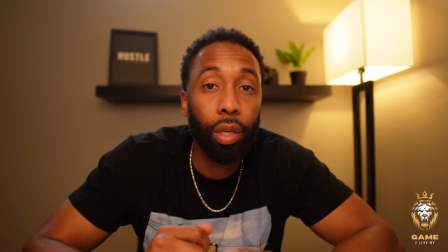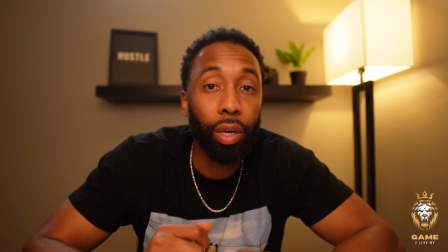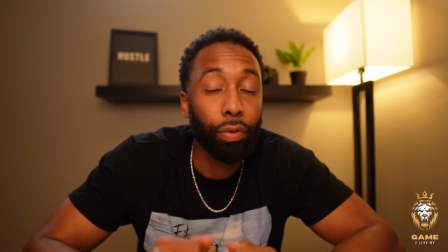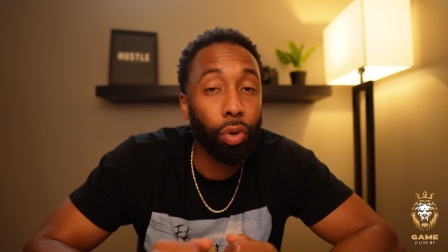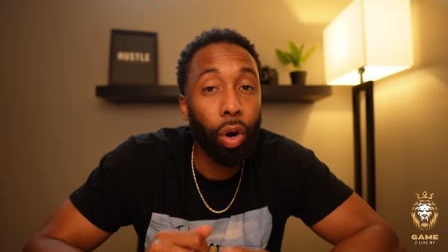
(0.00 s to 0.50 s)

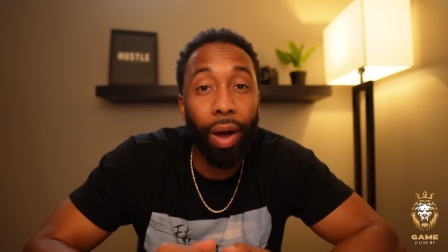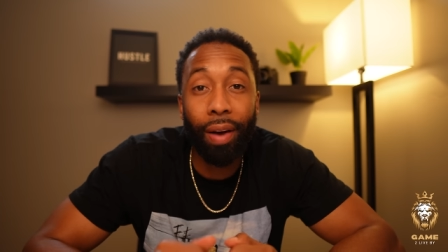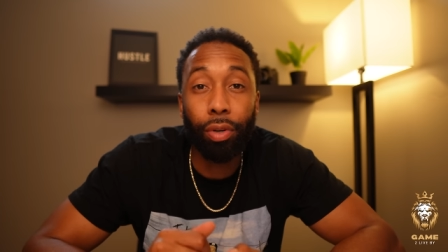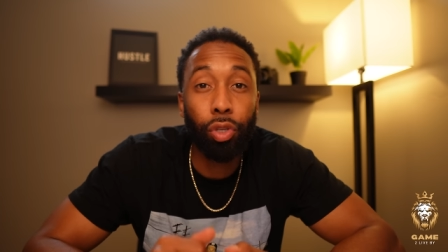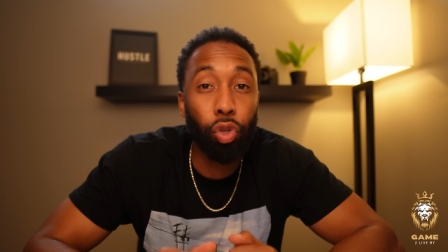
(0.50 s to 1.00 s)
if you don't
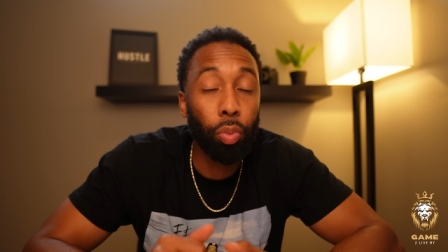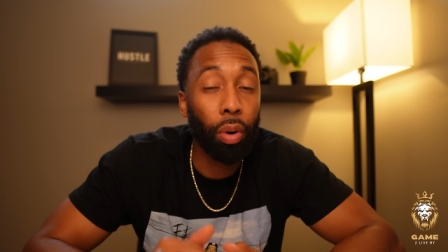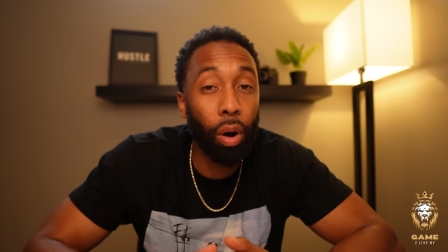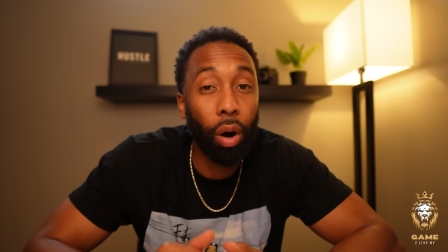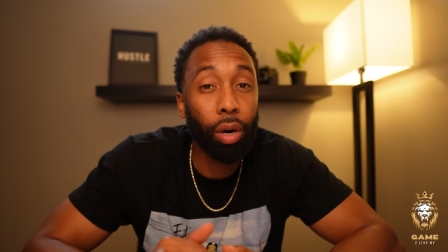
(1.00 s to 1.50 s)
have a
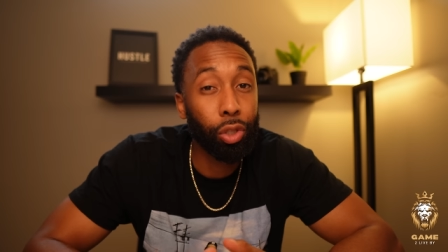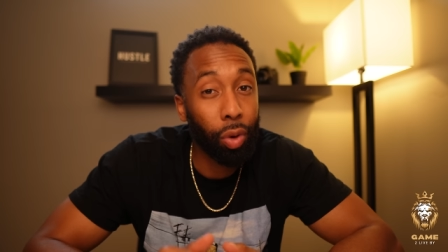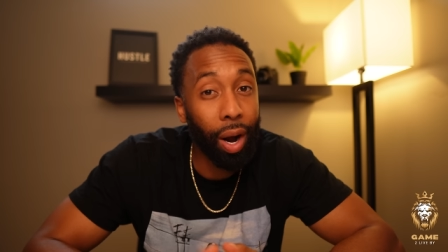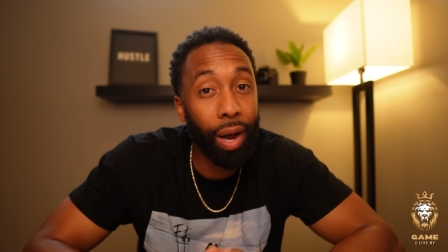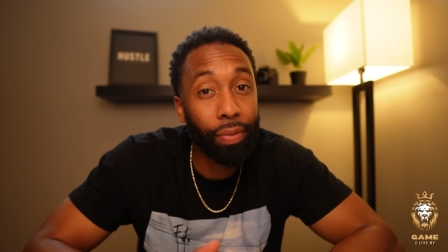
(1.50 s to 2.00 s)
super hard
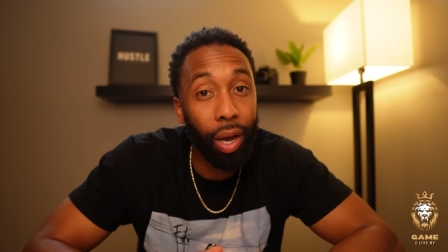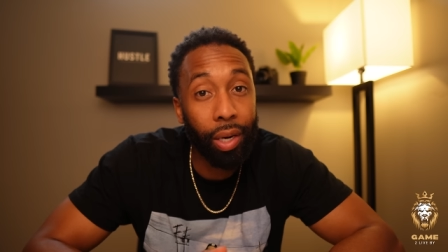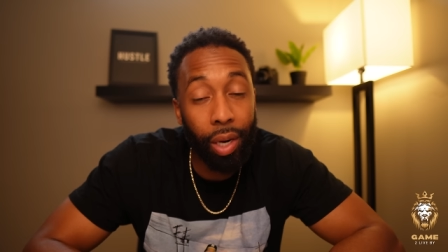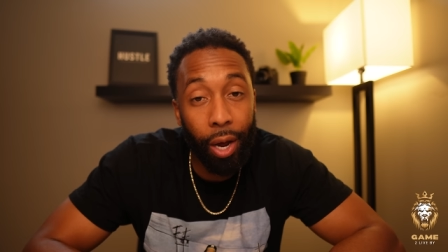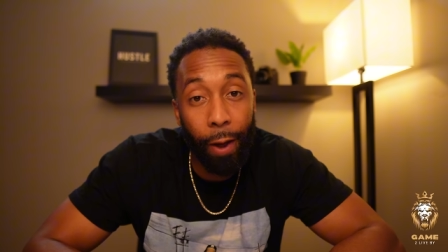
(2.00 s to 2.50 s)
drive
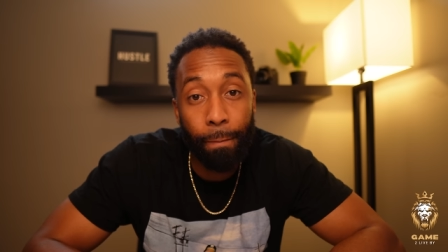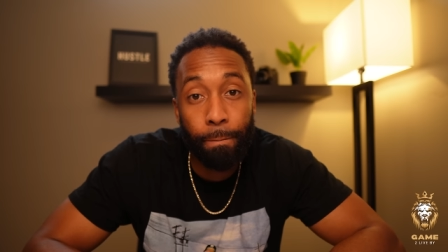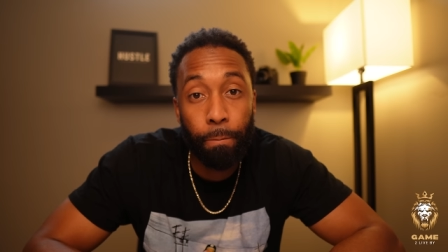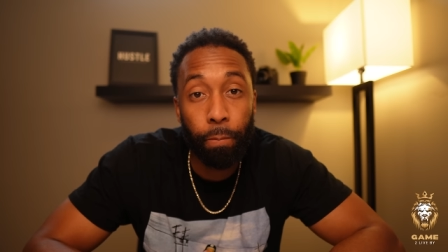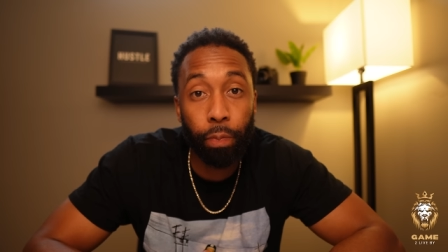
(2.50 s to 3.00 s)
like
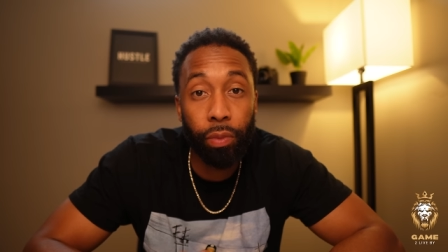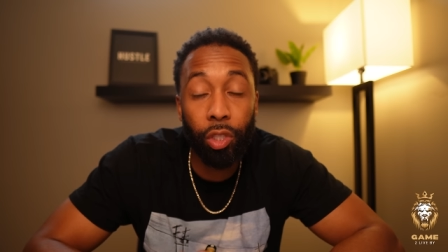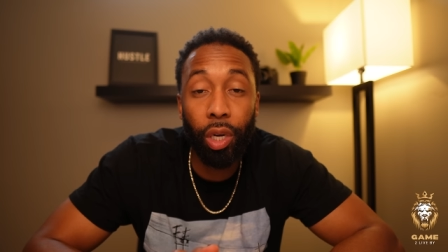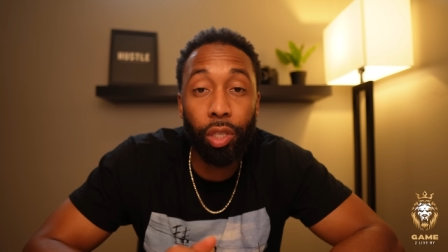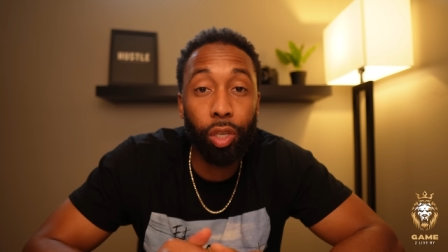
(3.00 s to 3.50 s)
that,
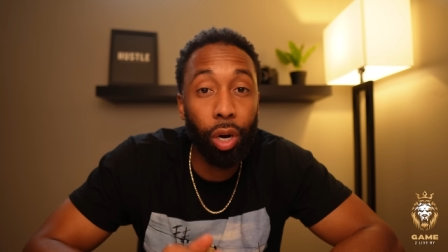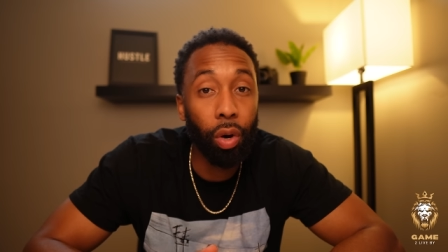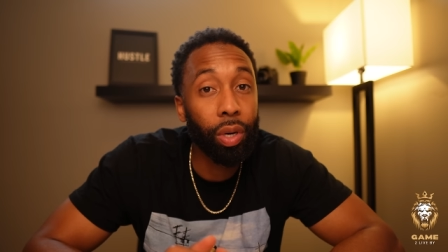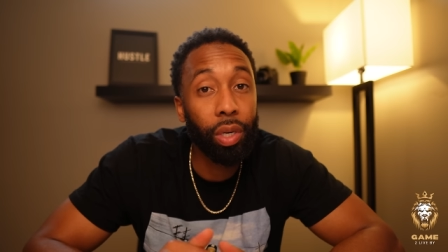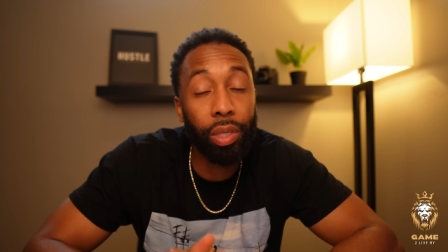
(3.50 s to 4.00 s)
just
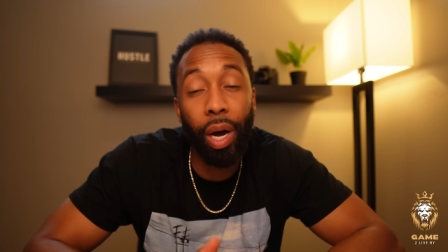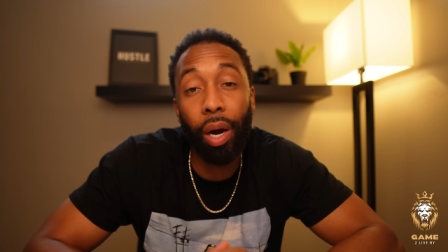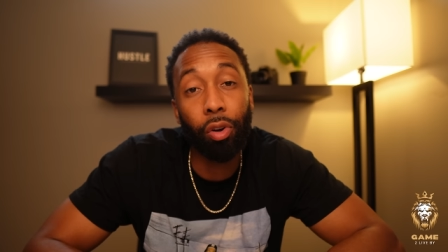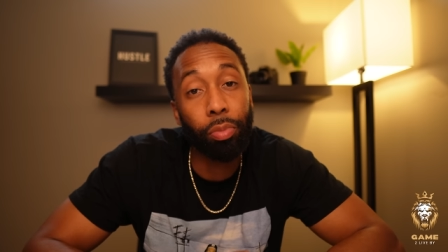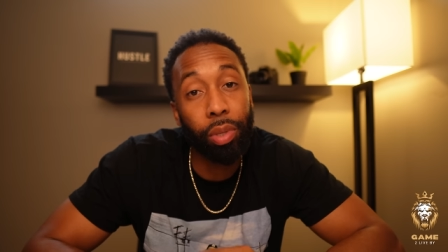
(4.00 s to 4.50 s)
know it is
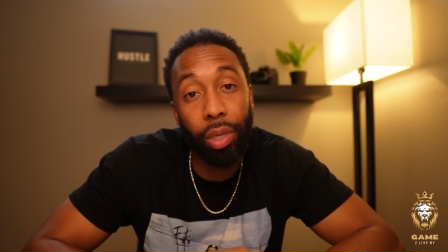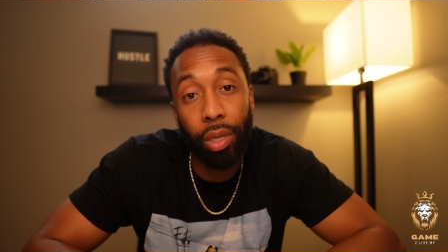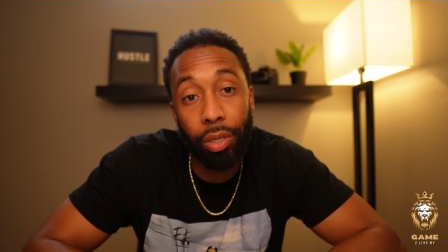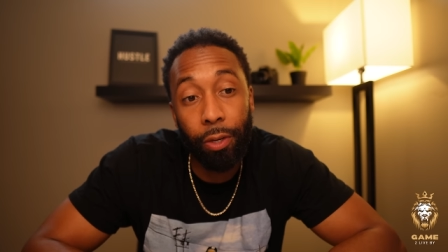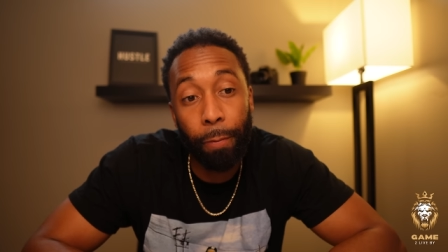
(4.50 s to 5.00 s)
not going to be
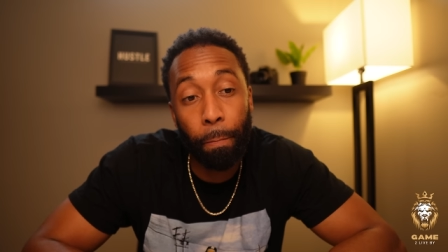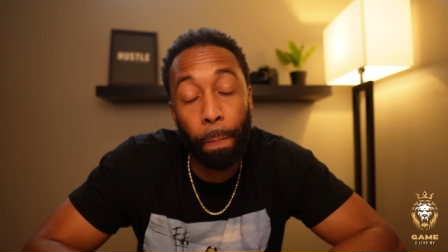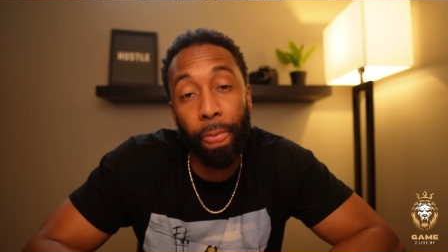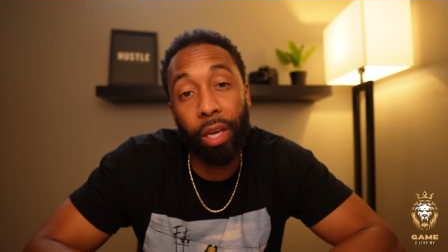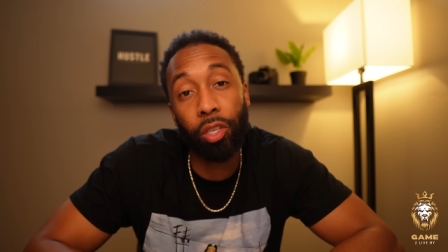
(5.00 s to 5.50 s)
easy.
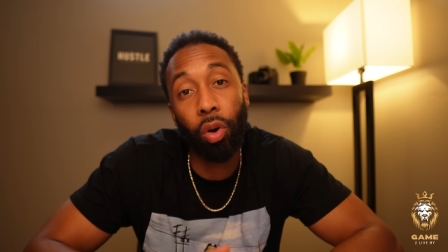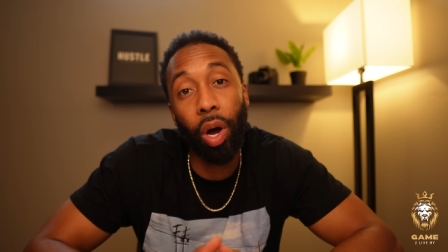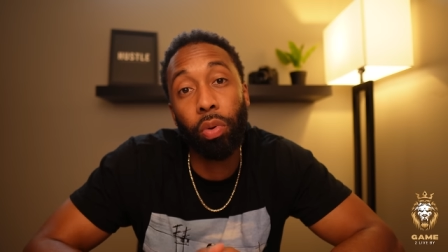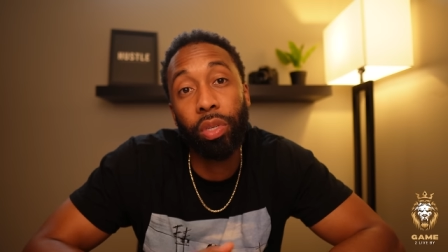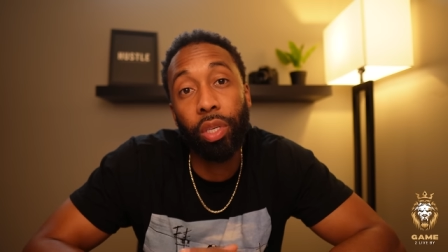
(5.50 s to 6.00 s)
And so
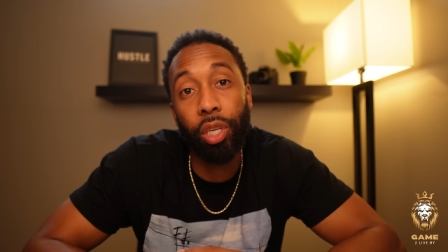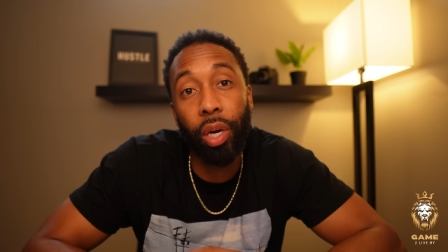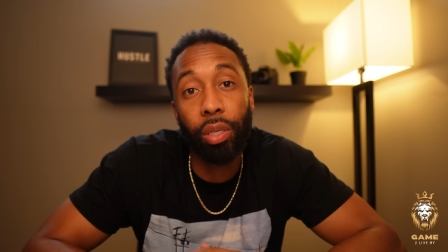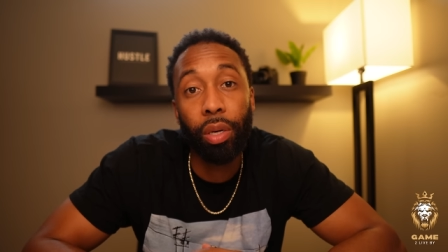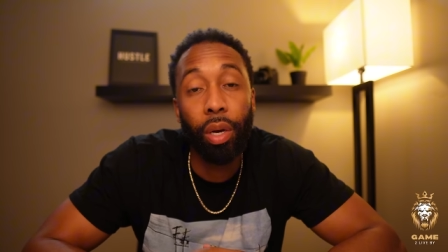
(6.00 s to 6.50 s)
I would
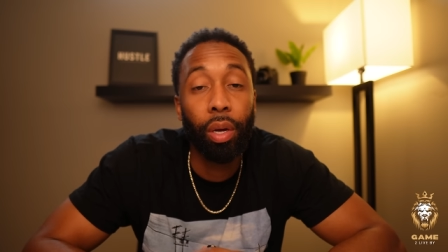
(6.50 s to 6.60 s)
suggest